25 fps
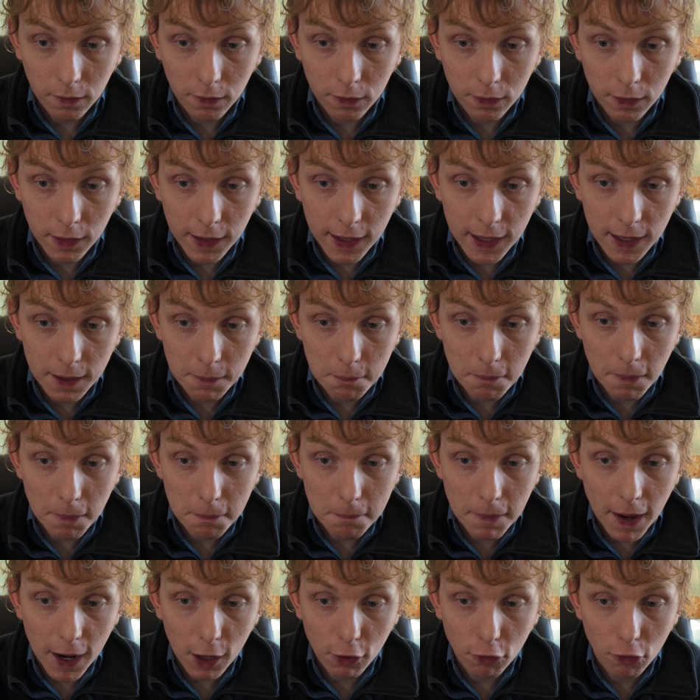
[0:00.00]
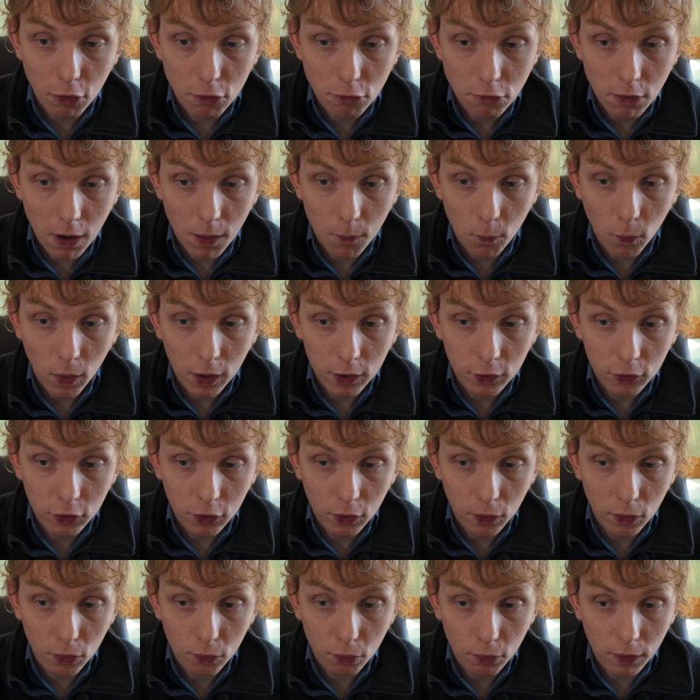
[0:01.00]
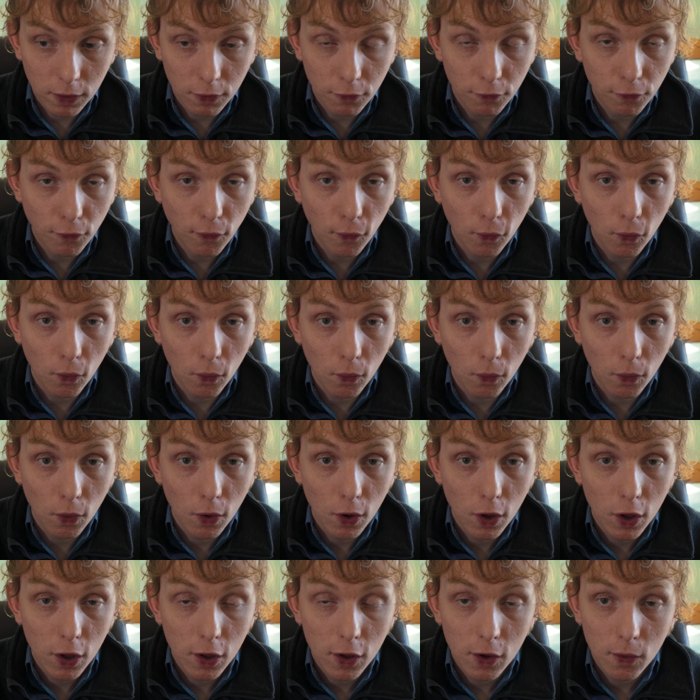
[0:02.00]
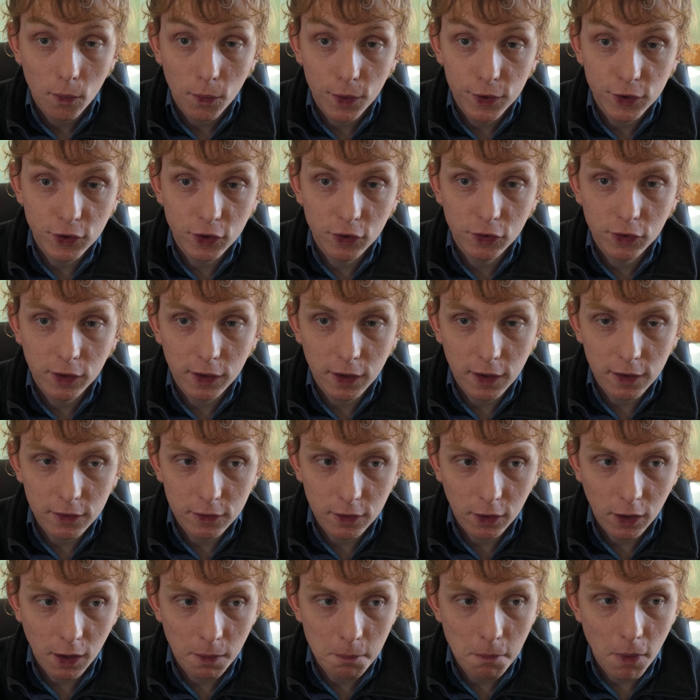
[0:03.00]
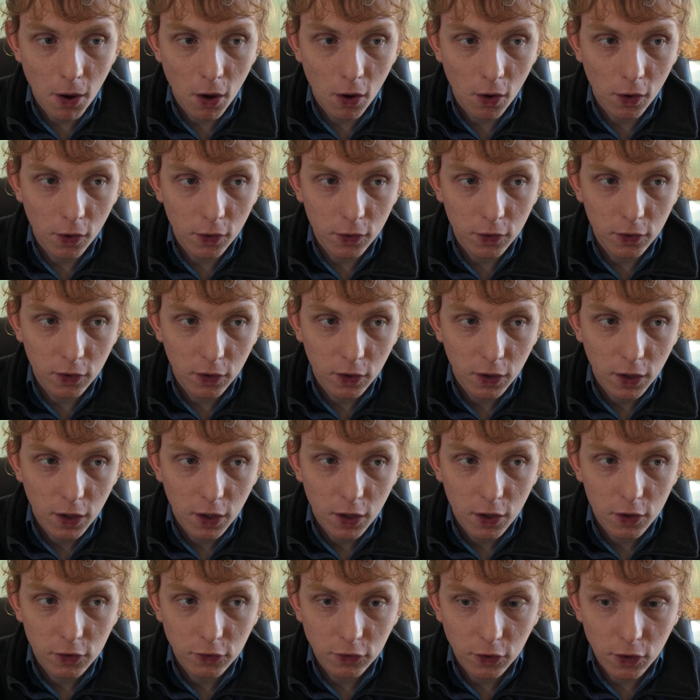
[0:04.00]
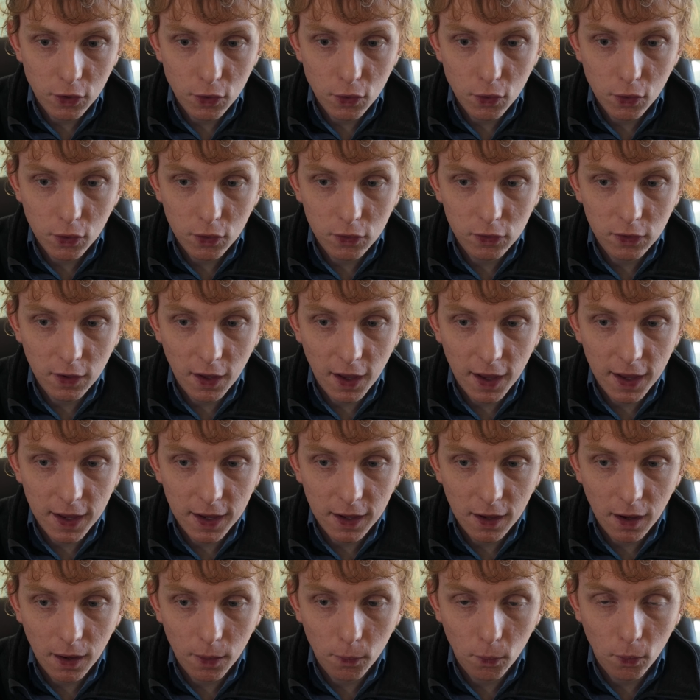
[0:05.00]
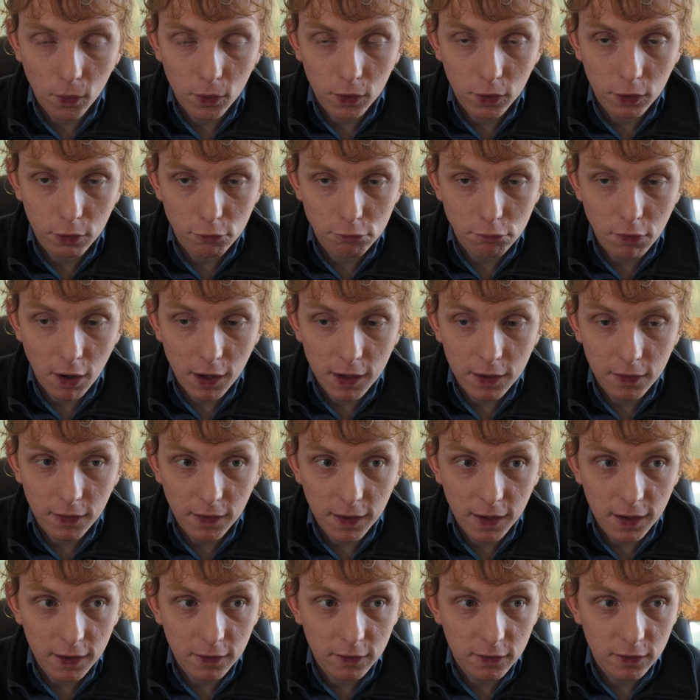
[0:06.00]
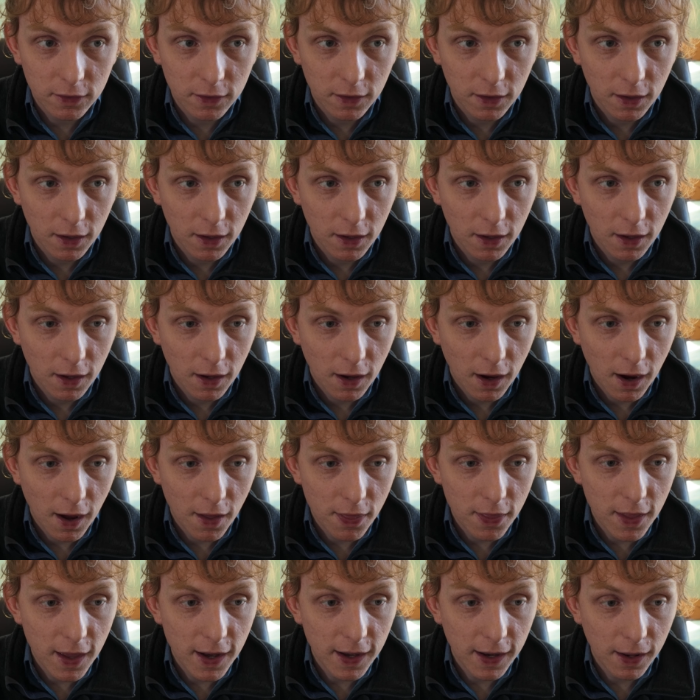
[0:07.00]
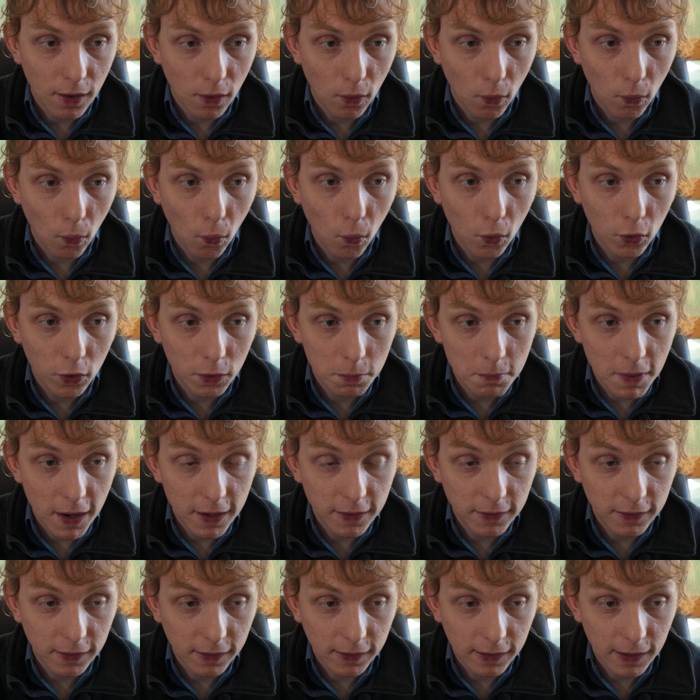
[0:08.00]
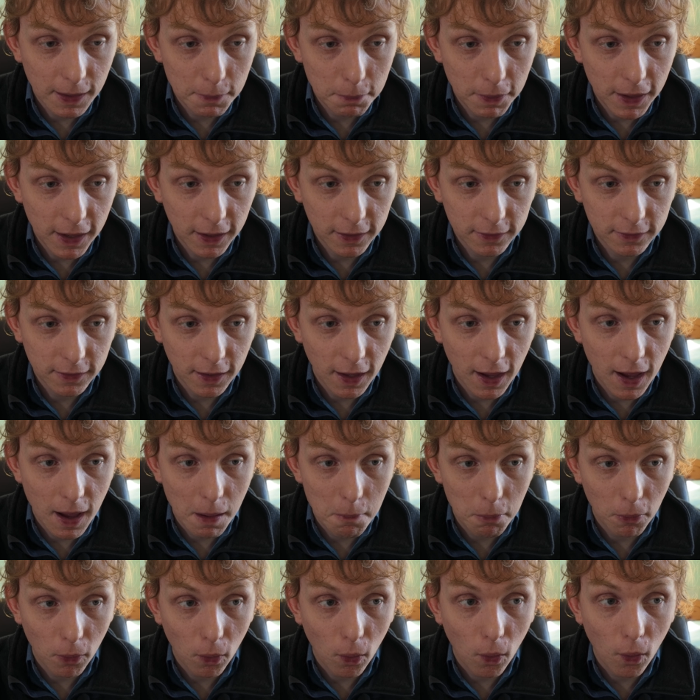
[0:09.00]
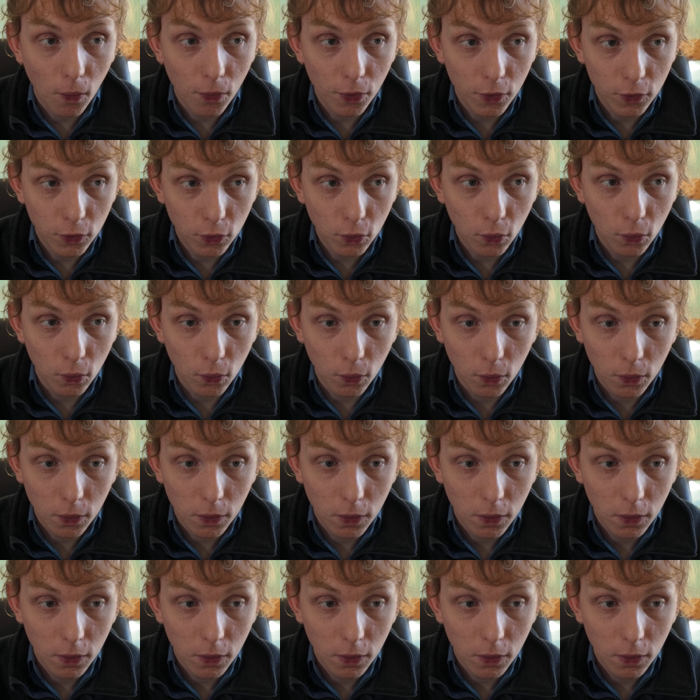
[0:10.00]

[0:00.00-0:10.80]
the macro run 1, 2, 3 and 4, which just is a command, so you can say I want to run this and then it automatically picks it up on the DAW,